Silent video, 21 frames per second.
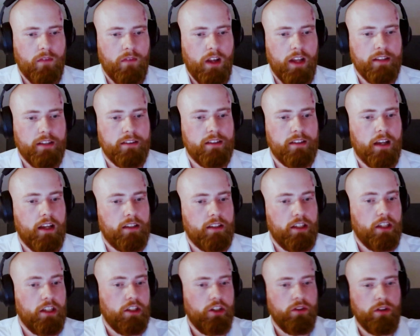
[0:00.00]
And
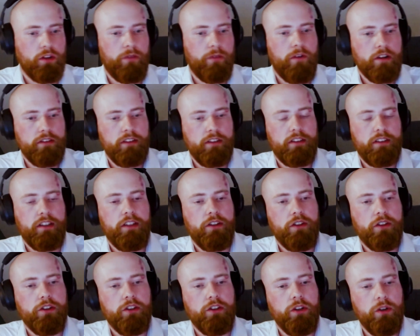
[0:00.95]
the university,
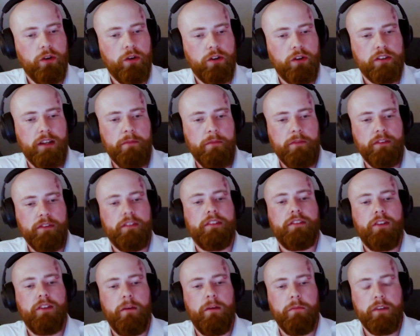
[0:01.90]
you hooked up on
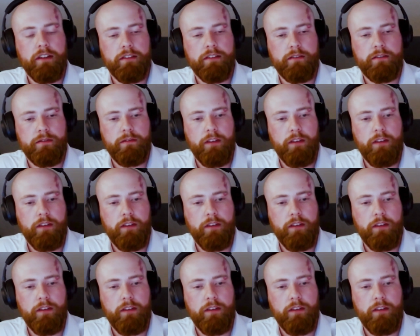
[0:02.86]
that topic,